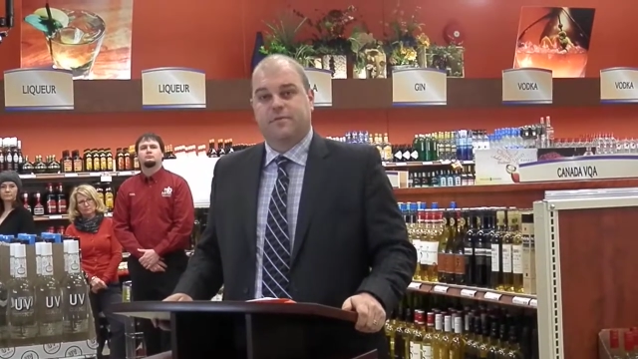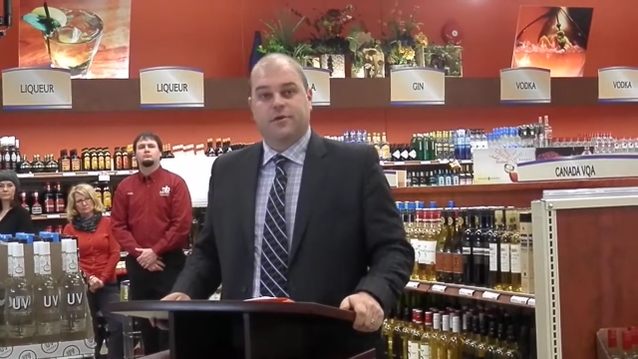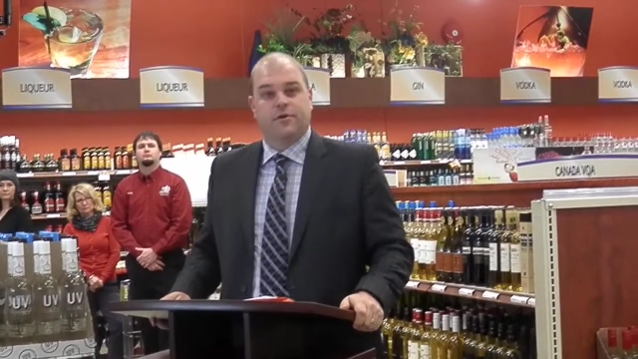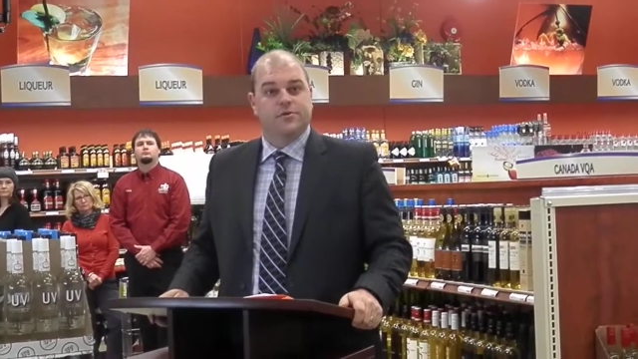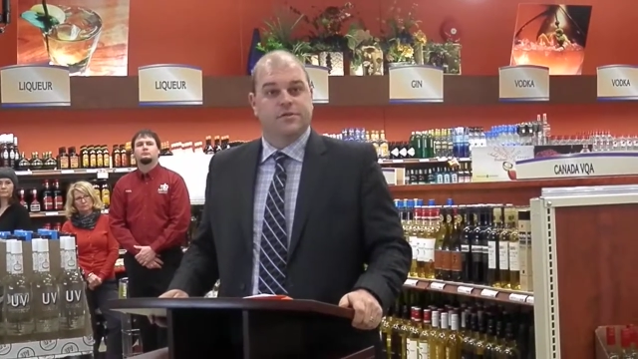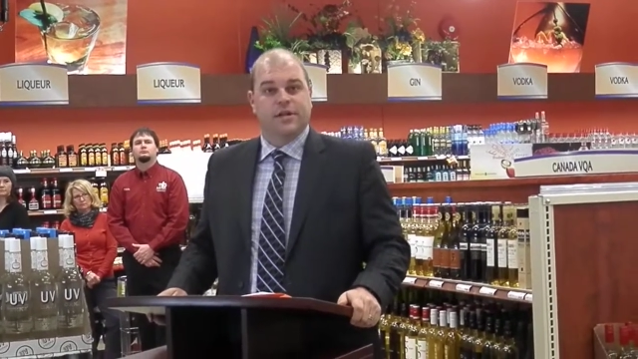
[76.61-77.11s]
for
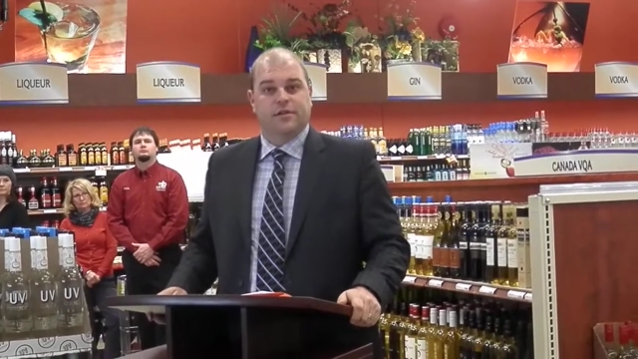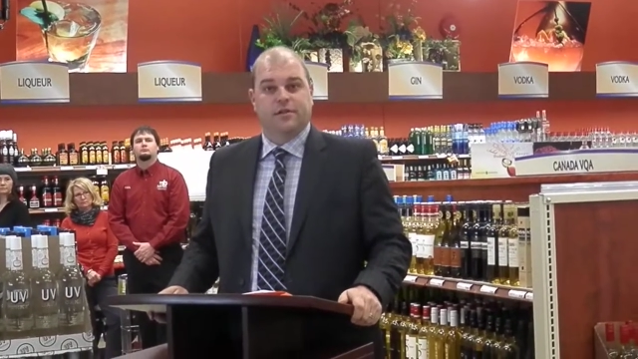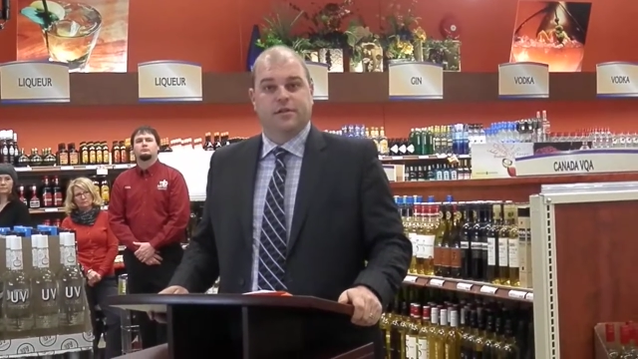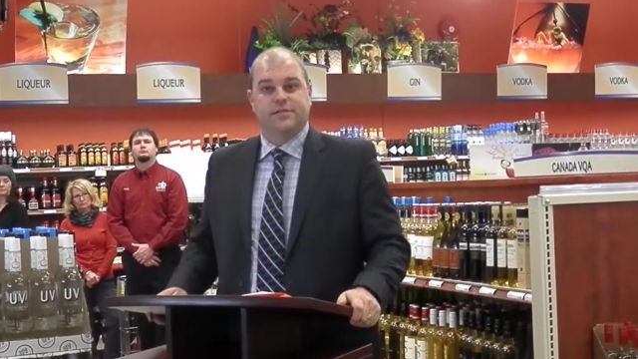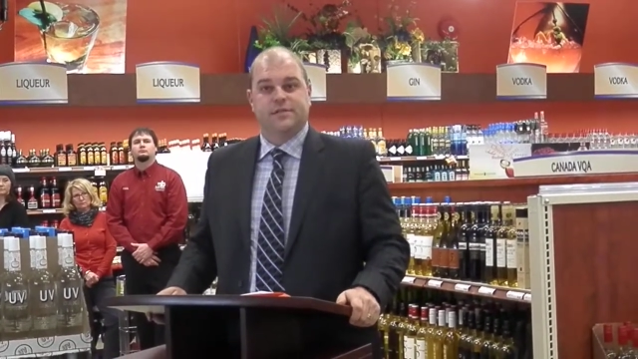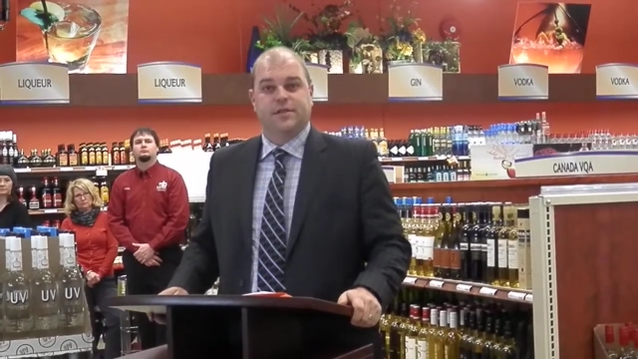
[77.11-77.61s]
negotiating the
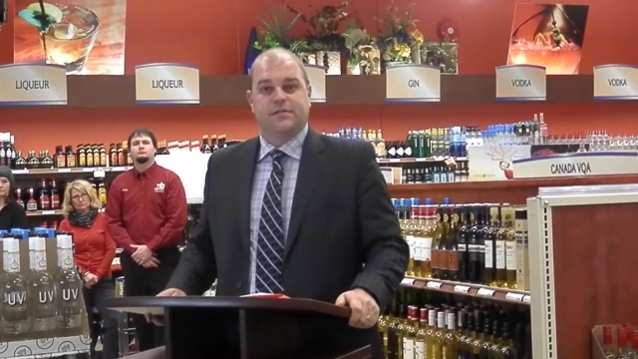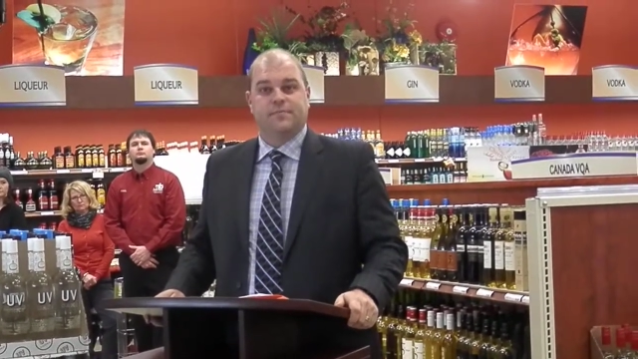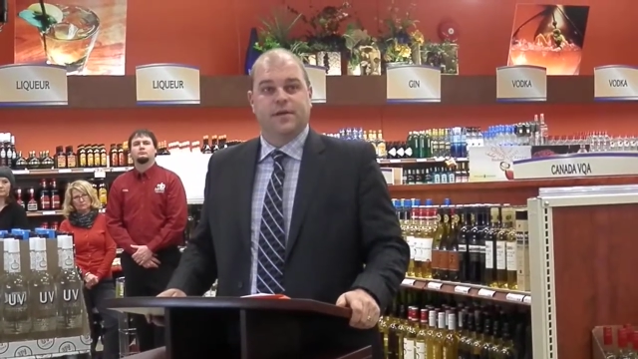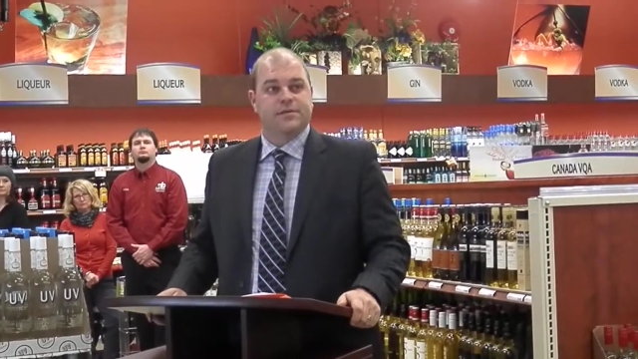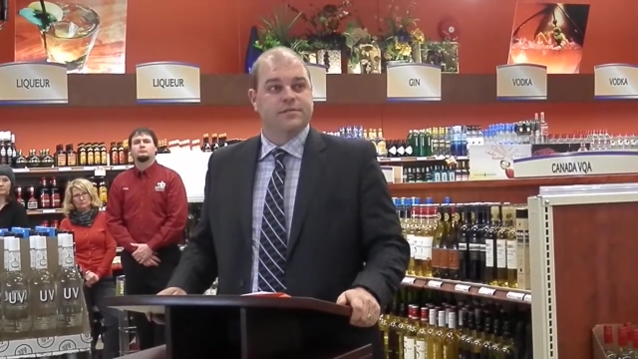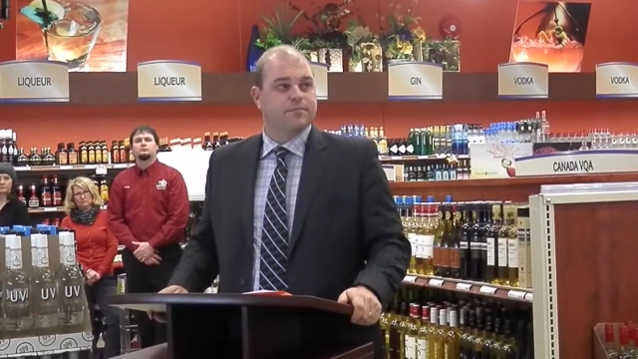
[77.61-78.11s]
lease on the
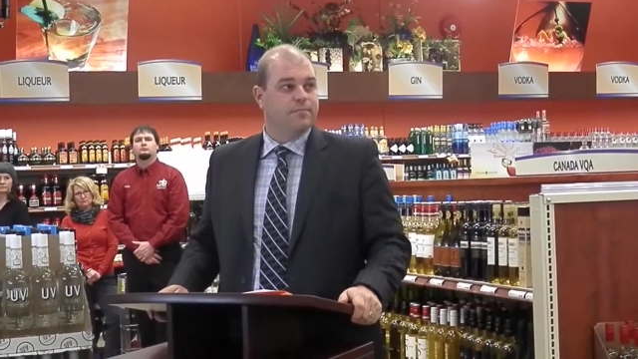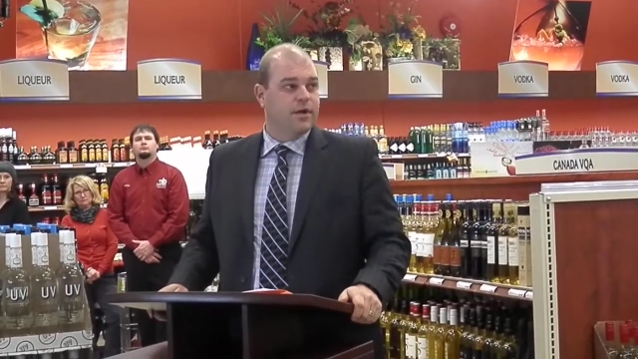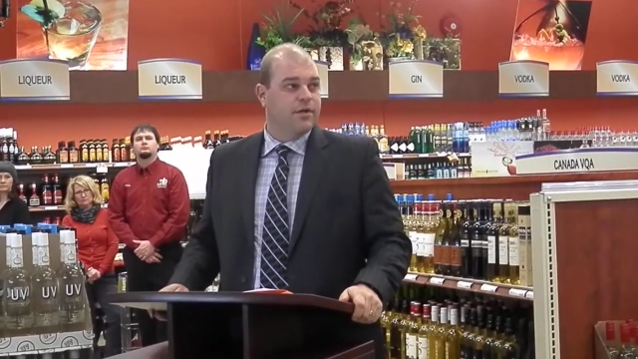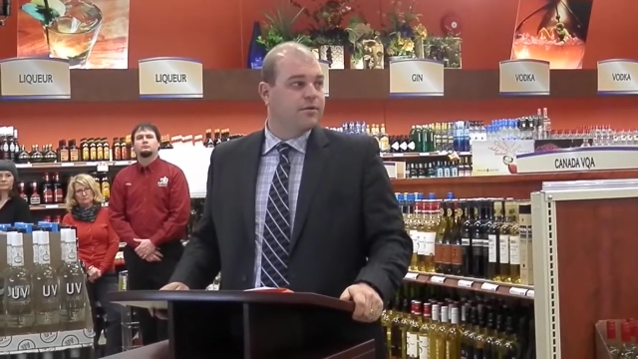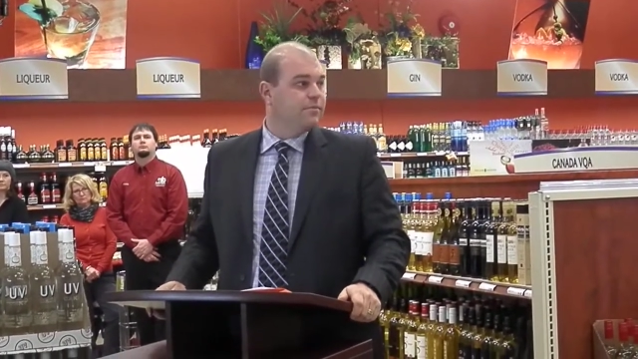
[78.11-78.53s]
space. Mike.